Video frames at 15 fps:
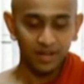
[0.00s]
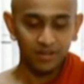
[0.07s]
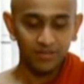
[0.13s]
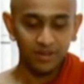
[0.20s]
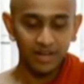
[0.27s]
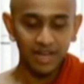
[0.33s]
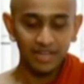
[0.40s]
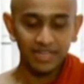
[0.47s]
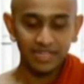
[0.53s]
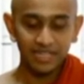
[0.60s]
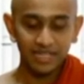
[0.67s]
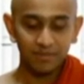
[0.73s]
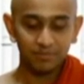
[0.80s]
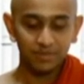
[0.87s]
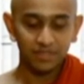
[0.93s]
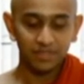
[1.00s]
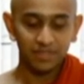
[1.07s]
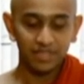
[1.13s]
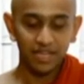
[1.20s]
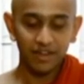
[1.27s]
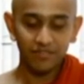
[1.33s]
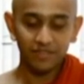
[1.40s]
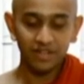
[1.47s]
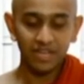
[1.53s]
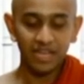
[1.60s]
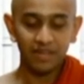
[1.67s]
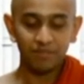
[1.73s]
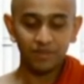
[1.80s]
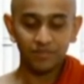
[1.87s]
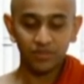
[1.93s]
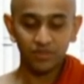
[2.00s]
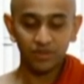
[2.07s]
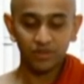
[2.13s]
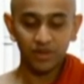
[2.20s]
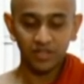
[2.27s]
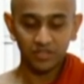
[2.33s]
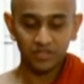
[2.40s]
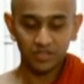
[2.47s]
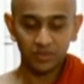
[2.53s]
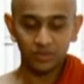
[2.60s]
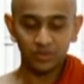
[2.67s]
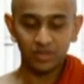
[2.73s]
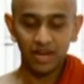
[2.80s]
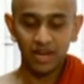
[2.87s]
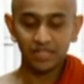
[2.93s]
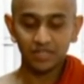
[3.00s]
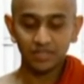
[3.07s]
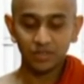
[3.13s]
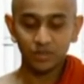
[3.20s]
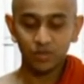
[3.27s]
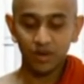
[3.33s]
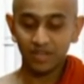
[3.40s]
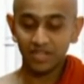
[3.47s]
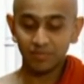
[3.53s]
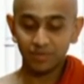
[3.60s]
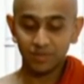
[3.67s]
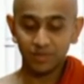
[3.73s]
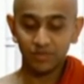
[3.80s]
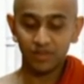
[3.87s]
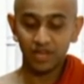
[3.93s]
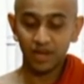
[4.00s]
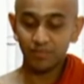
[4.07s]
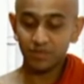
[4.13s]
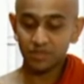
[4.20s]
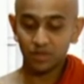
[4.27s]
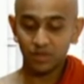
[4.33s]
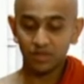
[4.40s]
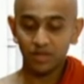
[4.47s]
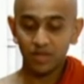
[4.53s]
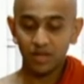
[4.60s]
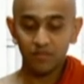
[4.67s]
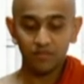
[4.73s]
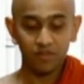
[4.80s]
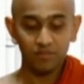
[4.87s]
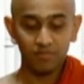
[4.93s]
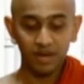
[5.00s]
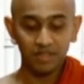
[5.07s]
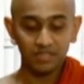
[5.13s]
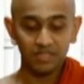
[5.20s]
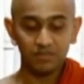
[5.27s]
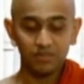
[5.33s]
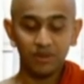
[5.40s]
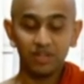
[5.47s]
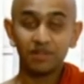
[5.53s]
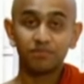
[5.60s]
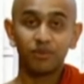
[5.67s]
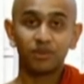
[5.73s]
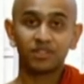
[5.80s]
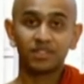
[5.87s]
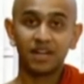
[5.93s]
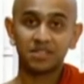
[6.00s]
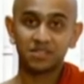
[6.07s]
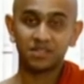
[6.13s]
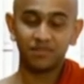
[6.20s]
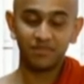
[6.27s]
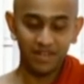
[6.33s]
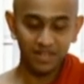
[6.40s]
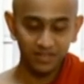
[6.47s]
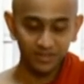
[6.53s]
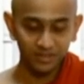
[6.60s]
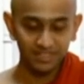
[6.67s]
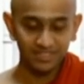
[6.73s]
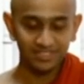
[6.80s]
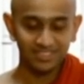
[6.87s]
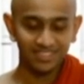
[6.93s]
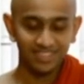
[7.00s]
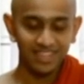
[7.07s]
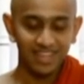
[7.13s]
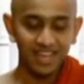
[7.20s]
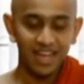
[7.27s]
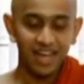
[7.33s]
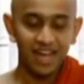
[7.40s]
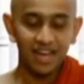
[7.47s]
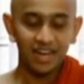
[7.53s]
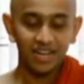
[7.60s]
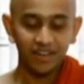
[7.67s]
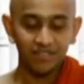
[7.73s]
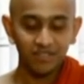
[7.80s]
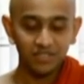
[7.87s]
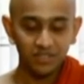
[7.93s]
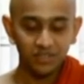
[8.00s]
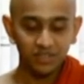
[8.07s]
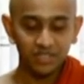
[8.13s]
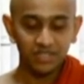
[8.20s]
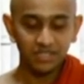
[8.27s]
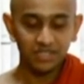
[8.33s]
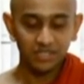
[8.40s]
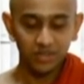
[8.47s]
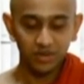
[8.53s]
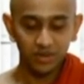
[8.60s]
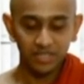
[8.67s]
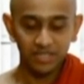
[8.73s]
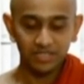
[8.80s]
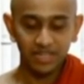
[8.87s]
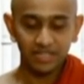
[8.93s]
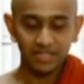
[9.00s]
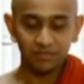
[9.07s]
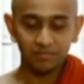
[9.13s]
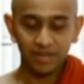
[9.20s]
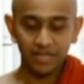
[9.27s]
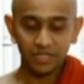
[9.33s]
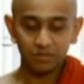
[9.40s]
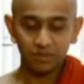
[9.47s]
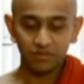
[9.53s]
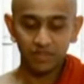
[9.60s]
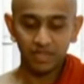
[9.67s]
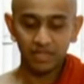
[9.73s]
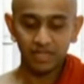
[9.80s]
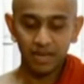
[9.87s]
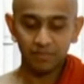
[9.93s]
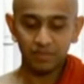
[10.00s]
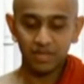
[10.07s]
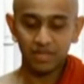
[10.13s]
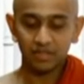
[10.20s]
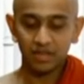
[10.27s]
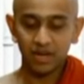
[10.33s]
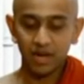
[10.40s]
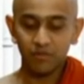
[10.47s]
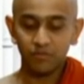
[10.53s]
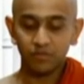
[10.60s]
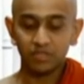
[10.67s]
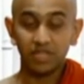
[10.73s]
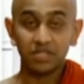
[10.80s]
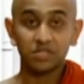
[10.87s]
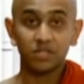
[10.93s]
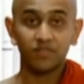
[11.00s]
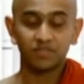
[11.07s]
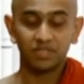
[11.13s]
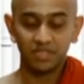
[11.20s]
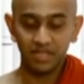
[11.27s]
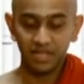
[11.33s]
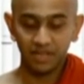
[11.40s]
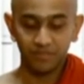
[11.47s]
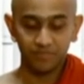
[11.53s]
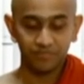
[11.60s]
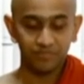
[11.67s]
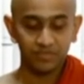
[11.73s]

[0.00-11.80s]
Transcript: when I get up every day before going to school, I listen to one episode from Monks in the Morning podcast. Very good. I love listening to the stories, and it makes me feel happy and calm for the rest of the day.